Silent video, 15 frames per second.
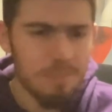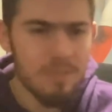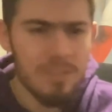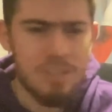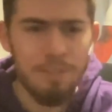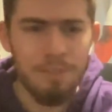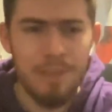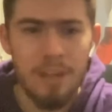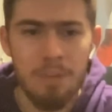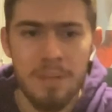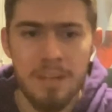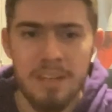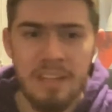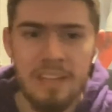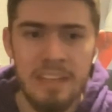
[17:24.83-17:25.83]

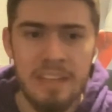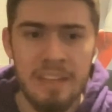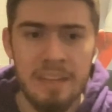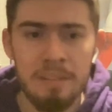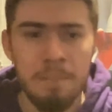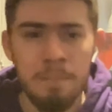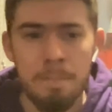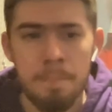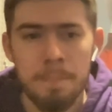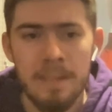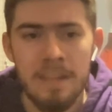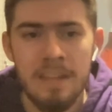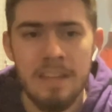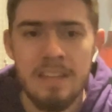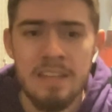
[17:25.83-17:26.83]
JaVale McGee
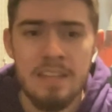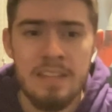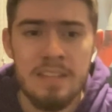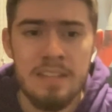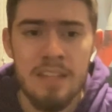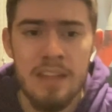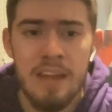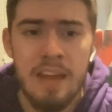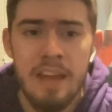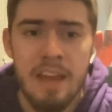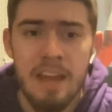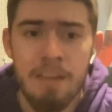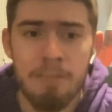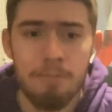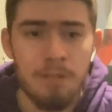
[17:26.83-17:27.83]
is
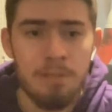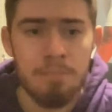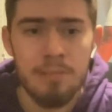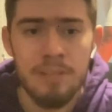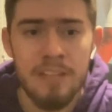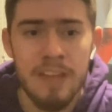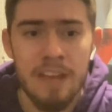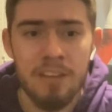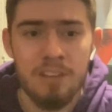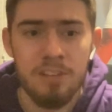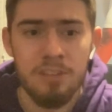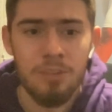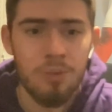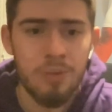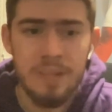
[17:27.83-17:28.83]
a rim
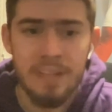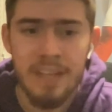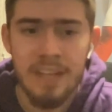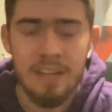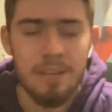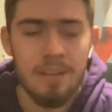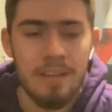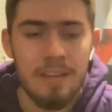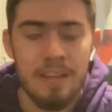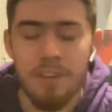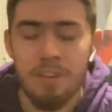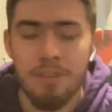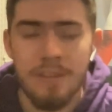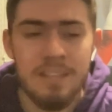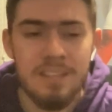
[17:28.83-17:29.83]
protector who only
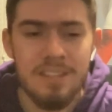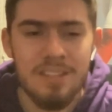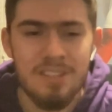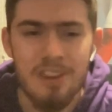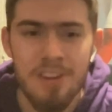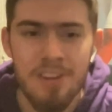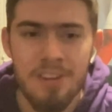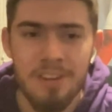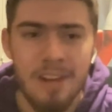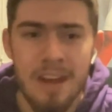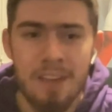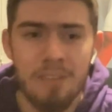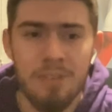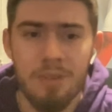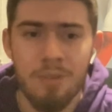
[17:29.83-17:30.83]
he's a starter.
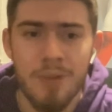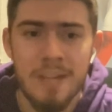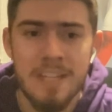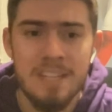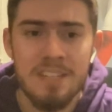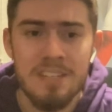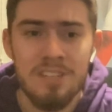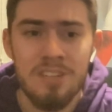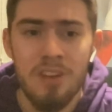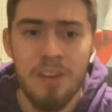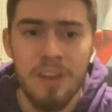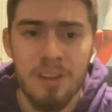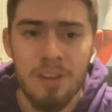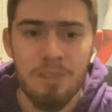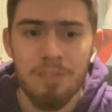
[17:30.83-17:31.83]
I don't know why he's
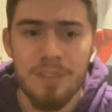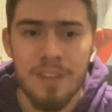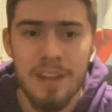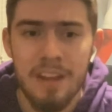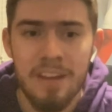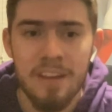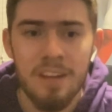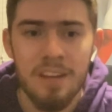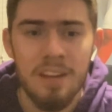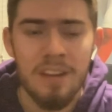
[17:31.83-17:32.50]
starting over there.